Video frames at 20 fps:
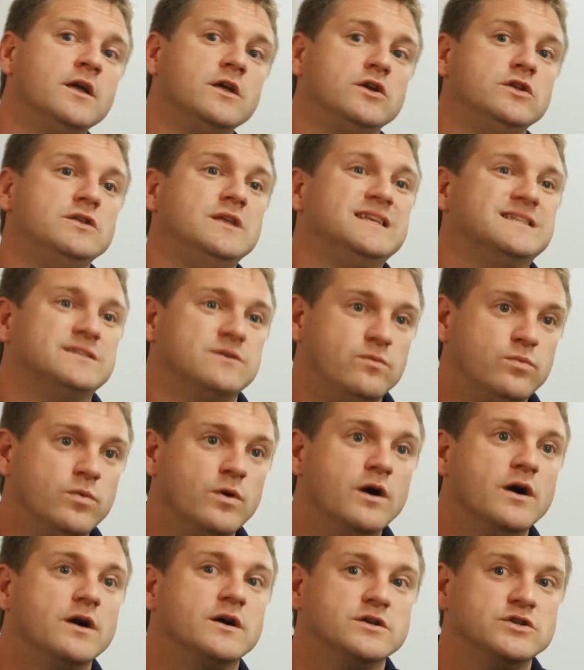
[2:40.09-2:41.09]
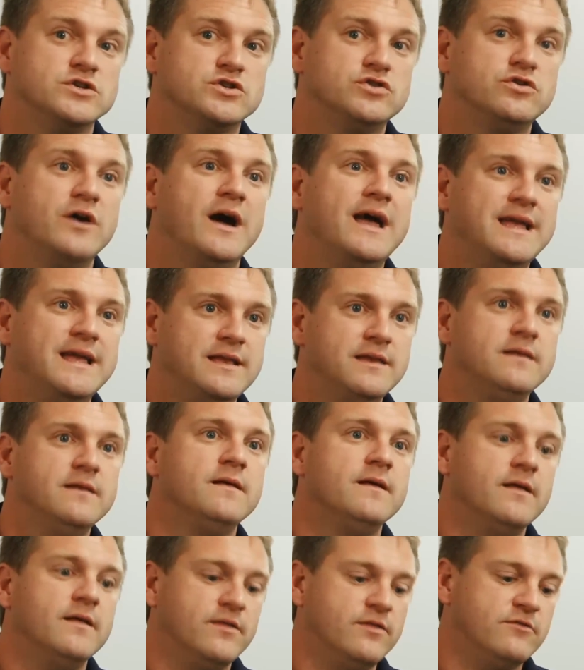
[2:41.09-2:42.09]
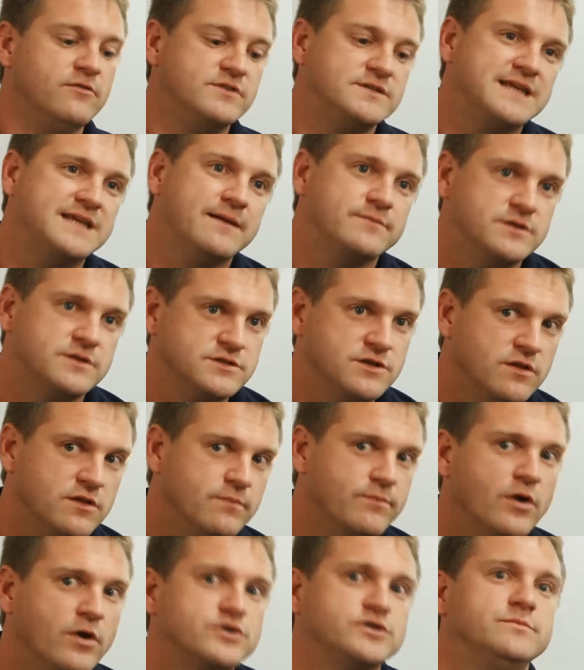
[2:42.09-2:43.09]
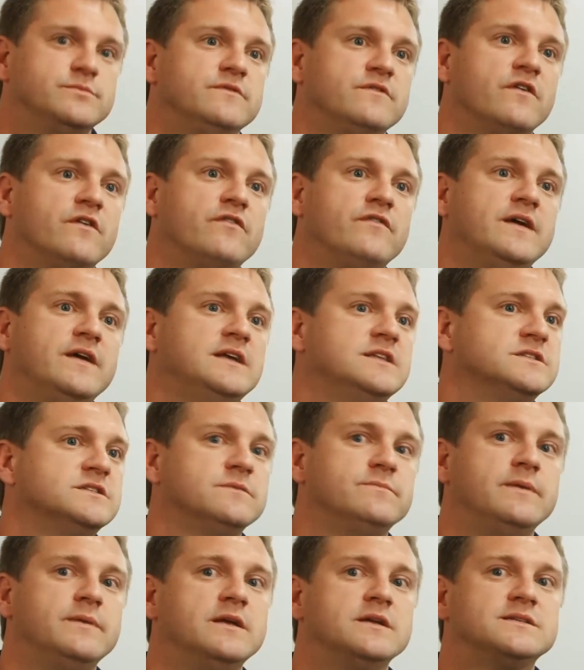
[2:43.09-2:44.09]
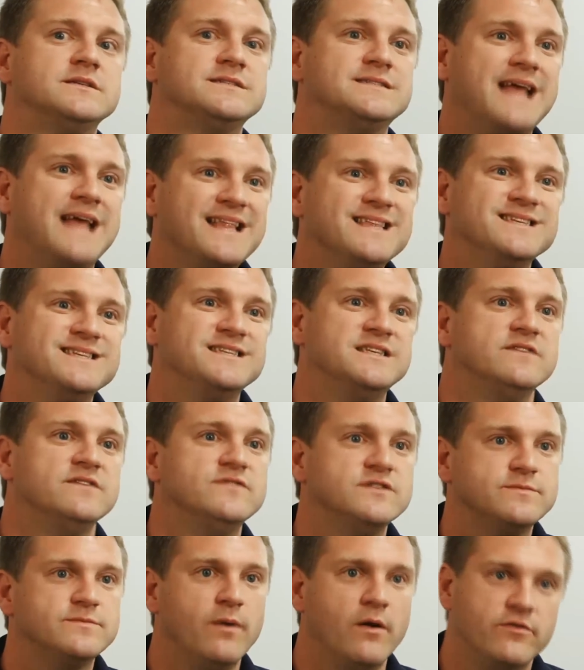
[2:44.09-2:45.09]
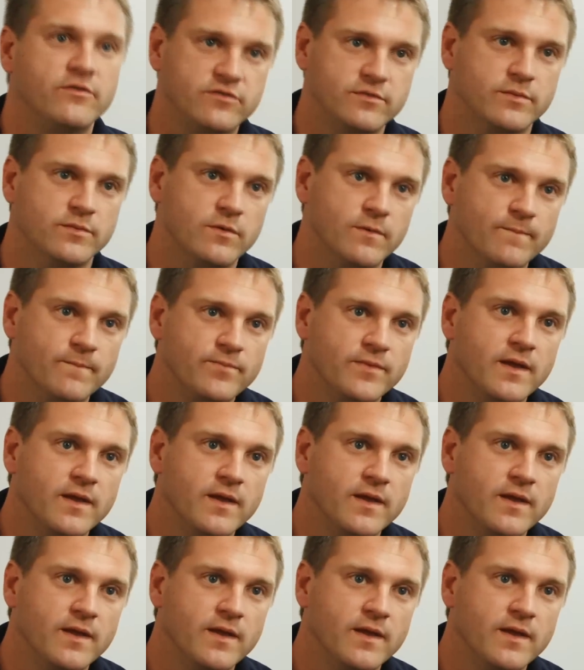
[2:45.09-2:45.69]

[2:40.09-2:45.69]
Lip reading: you need to work and train the receptors on the bottom of your feet to be as sensitive as possible.